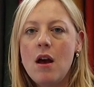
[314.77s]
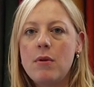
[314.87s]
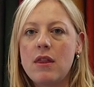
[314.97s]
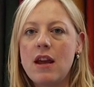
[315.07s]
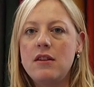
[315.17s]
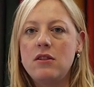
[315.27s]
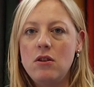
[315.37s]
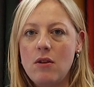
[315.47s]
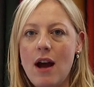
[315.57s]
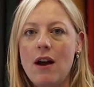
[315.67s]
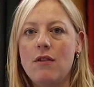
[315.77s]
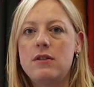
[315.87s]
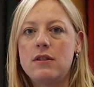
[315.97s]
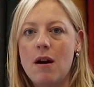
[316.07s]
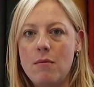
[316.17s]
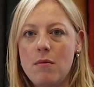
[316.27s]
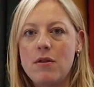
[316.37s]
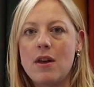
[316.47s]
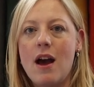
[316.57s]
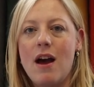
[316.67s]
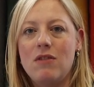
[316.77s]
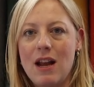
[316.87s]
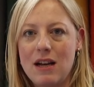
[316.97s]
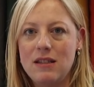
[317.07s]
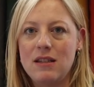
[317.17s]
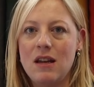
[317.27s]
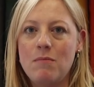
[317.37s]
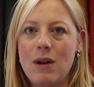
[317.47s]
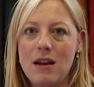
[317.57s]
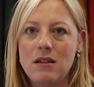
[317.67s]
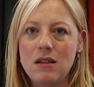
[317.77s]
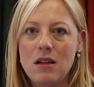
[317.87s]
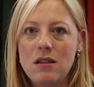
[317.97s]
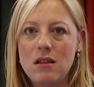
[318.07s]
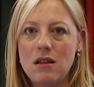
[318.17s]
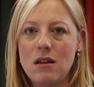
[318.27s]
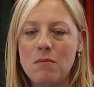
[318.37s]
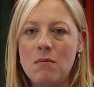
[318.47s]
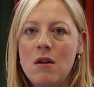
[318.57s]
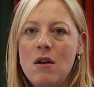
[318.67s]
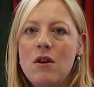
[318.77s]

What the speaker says: but they do have some that have elastane blended into them,